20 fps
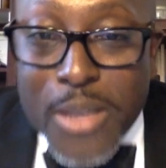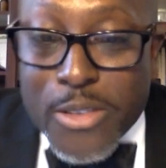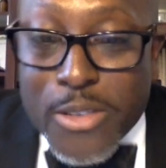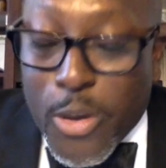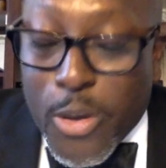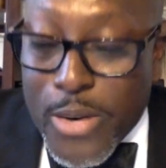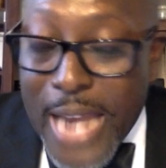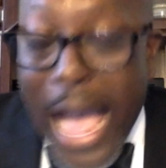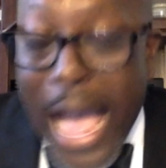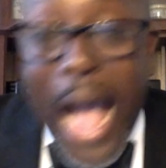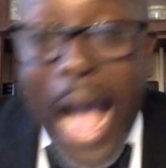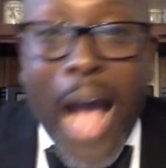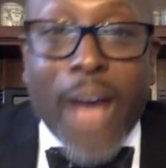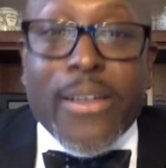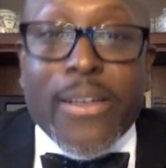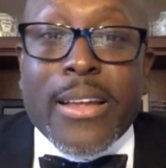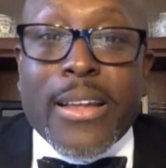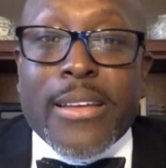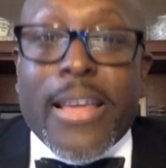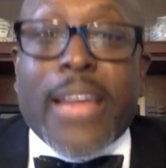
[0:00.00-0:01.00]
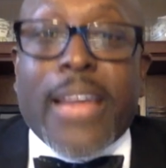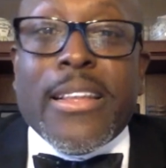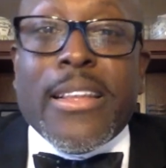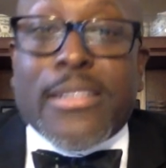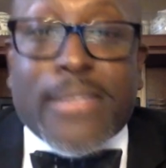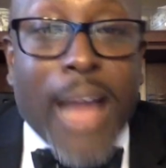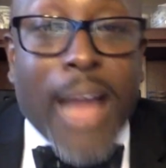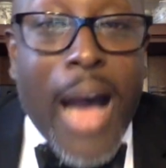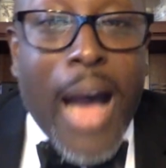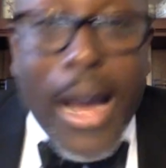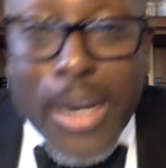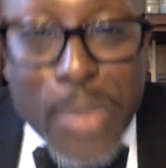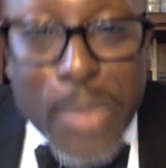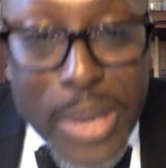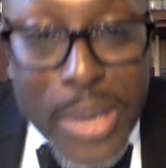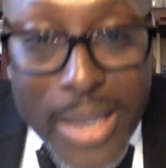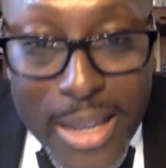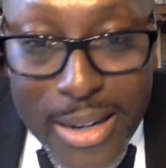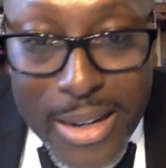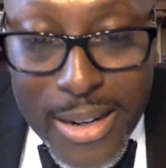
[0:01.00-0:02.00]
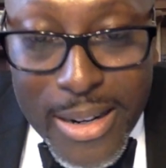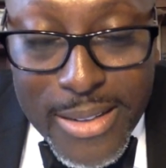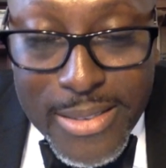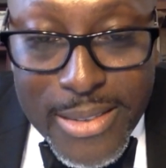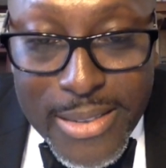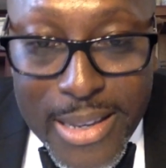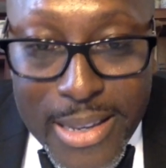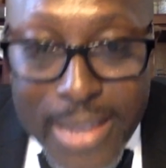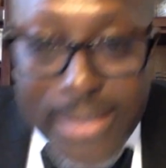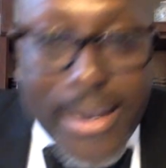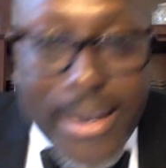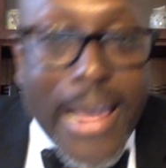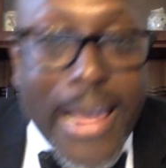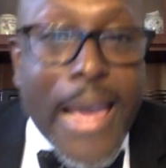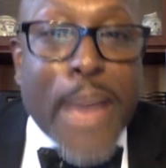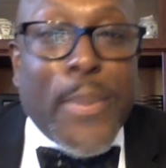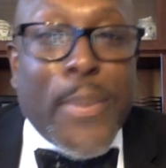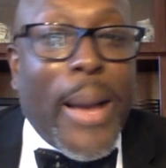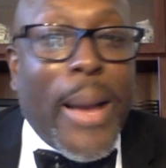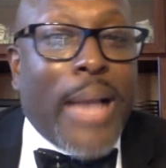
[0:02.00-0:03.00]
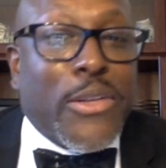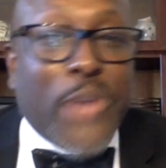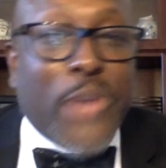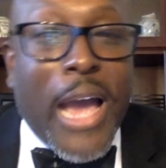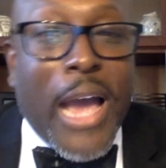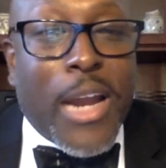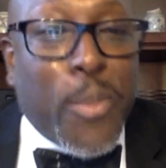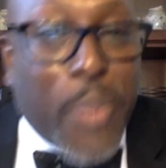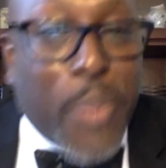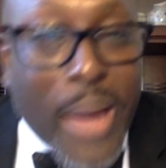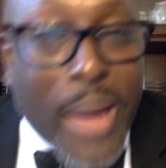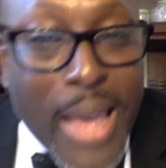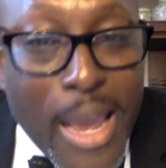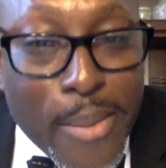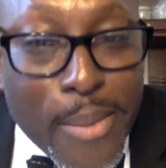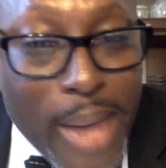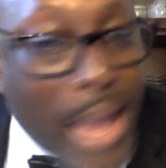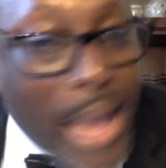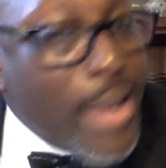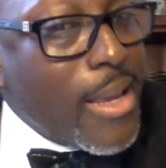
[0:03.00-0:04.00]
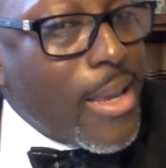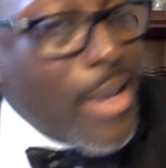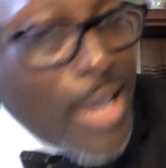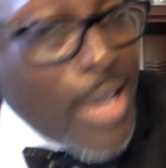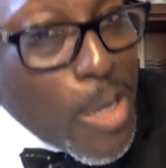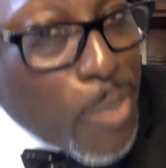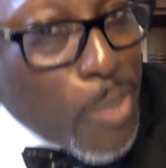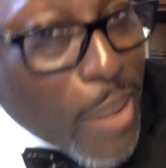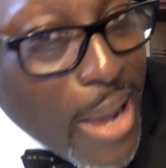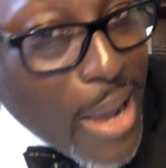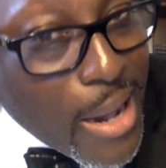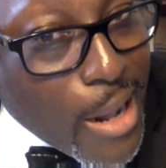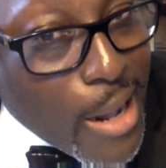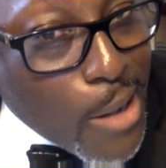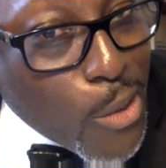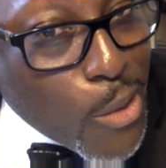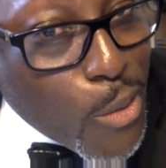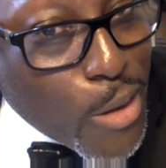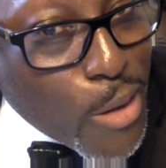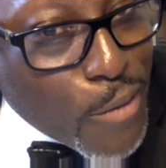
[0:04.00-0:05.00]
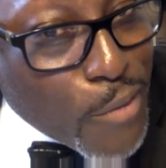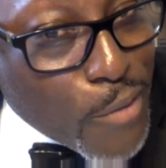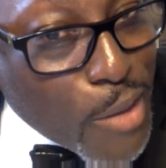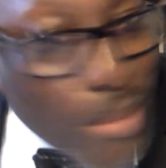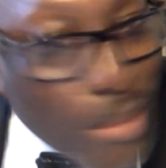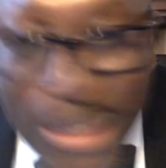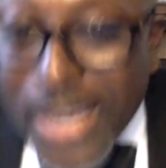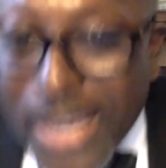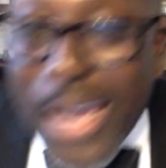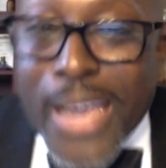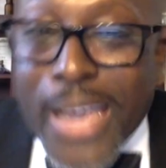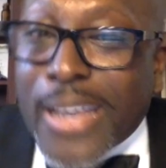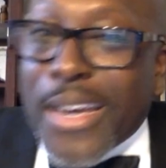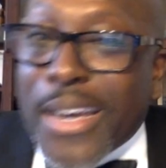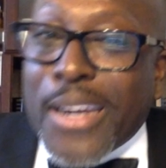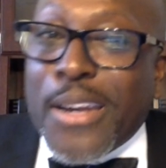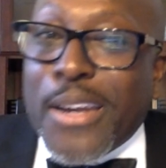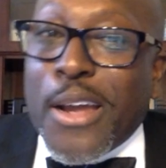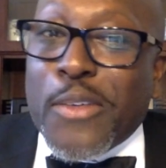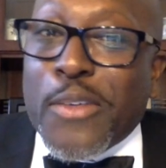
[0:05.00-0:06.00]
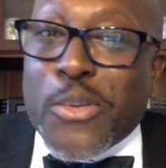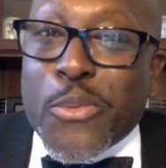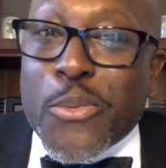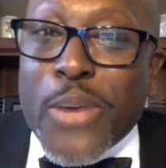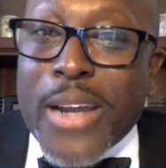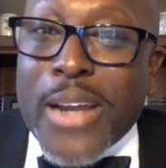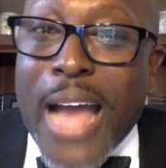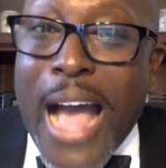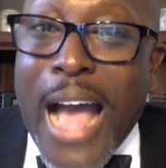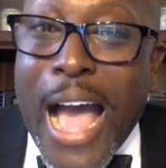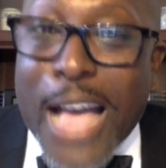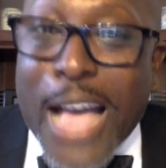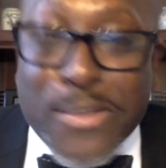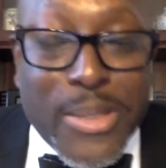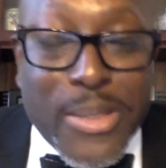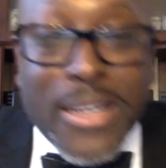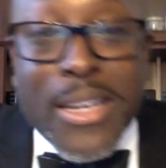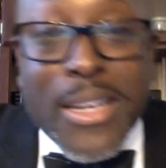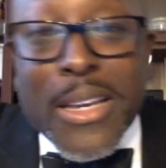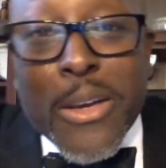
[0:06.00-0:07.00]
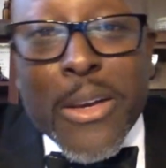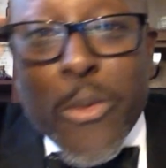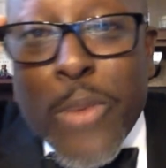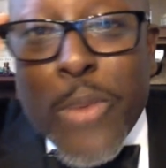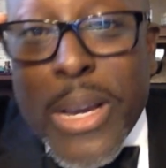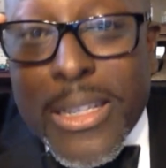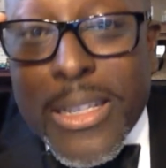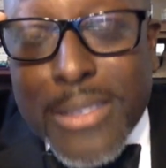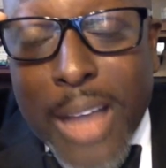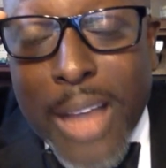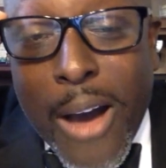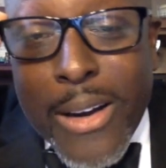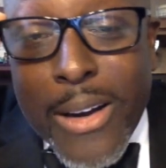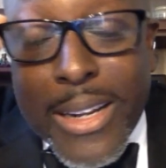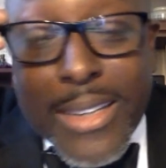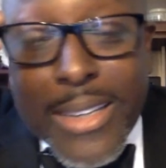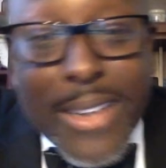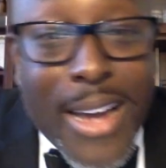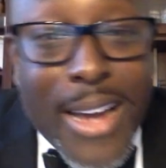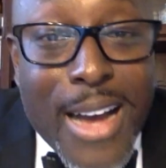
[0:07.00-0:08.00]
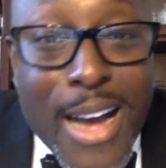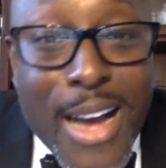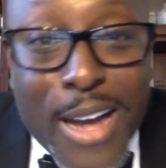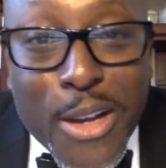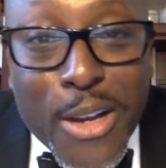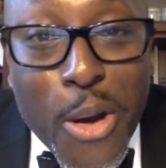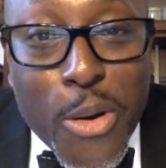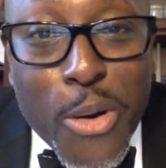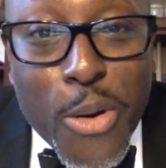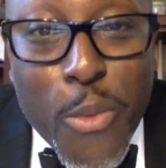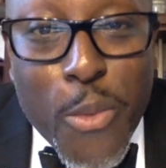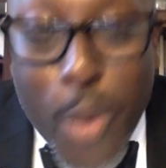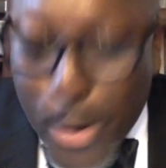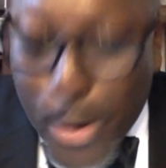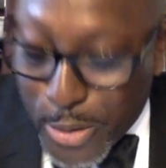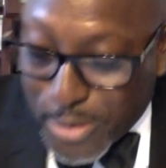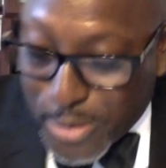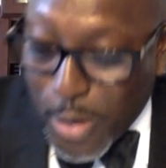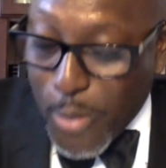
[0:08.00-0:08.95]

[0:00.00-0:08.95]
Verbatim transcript: So now that he's starting the beginning of the season everybody trying to play him like he playing at Louisville, he ain't good enough to win the Heisman. We saw the Dunn go to work.